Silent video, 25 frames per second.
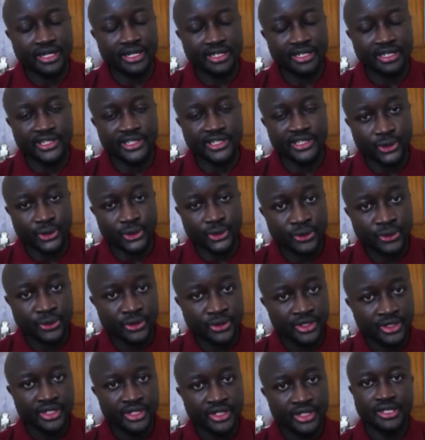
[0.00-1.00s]
the law.
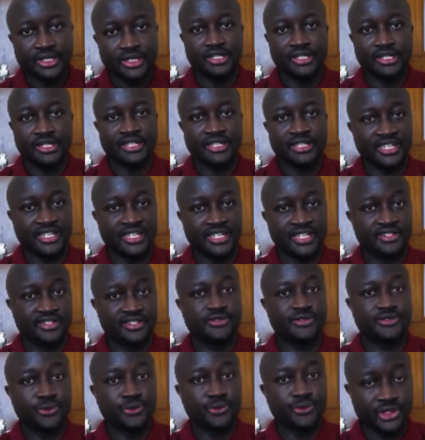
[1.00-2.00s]
That's
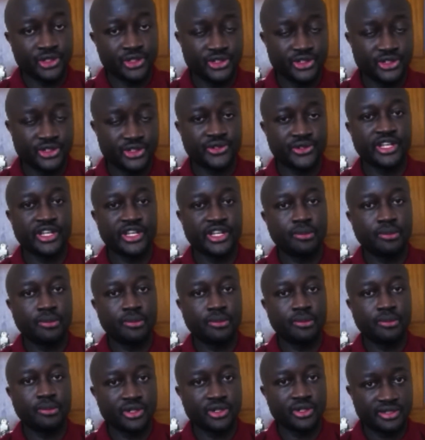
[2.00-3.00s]
what we're talking
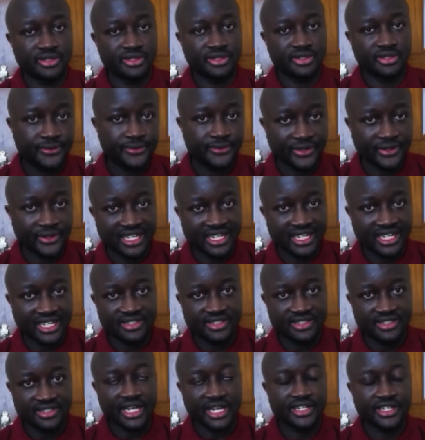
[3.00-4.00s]
about, be it Finance
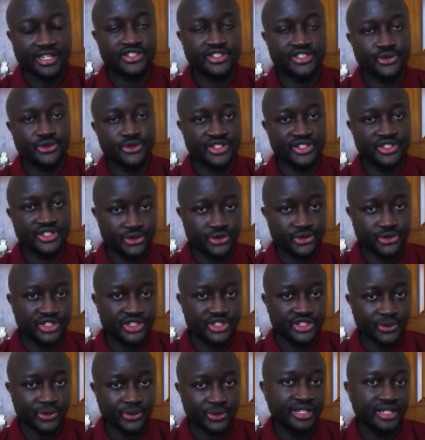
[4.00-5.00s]
Act
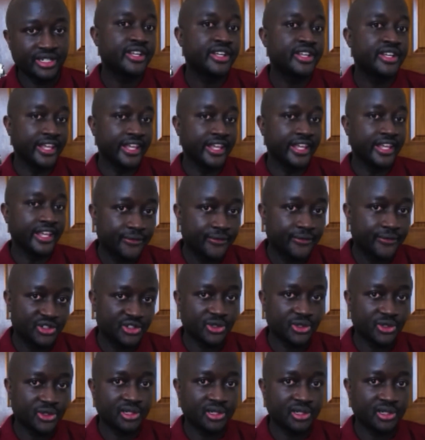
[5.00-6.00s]
2021, if at
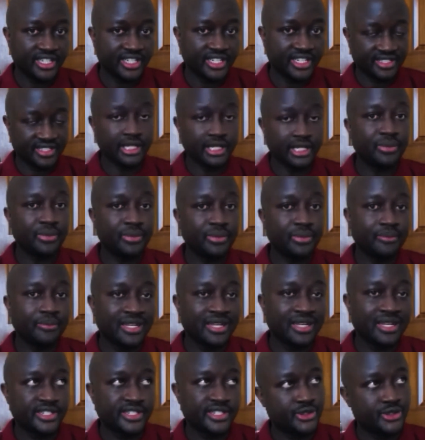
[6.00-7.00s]
all it's
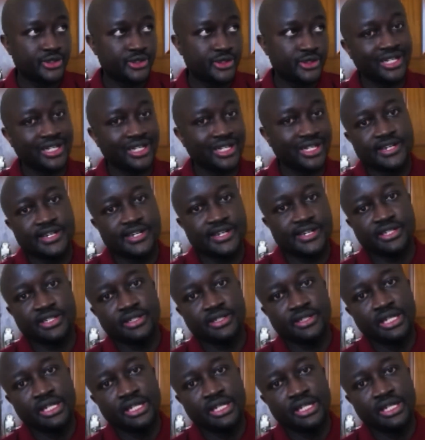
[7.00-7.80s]
implemented to the latter.